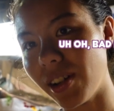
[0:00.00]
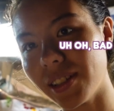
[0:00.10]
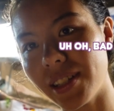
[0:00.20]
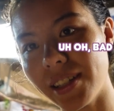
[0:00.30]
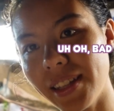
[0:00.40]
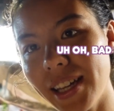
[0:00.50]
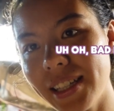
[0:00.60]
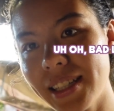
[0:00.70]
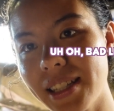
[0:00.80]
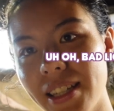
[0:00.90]
call it a
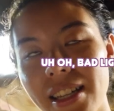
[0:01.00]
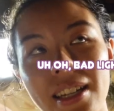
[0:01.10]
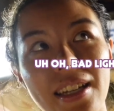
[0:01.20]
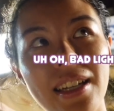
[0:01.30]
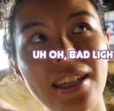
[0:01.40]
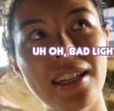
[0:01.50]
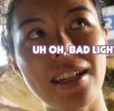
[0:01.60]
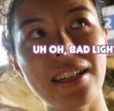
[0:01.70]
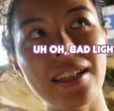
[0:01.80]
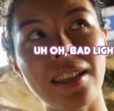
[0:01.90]
night
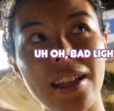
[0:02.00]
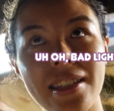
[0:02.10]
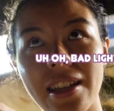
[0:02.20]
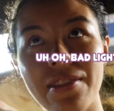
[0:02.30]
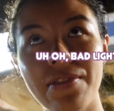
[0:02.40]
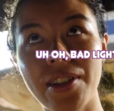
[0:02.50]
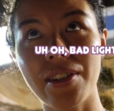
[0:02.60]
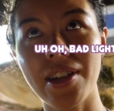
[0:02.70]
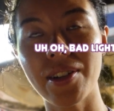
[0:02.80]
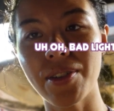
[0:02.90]
unless I feel
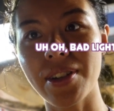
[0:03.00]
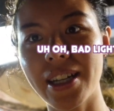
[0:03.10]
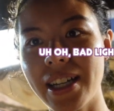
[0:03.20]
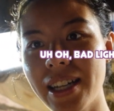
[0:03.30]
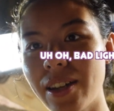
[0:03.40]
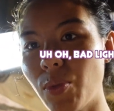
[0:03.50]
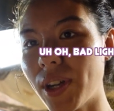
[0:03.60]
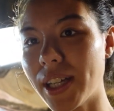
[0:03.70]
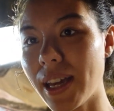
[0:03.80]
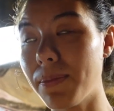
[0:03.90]
hungry and
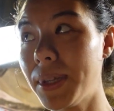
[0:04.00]
want to get a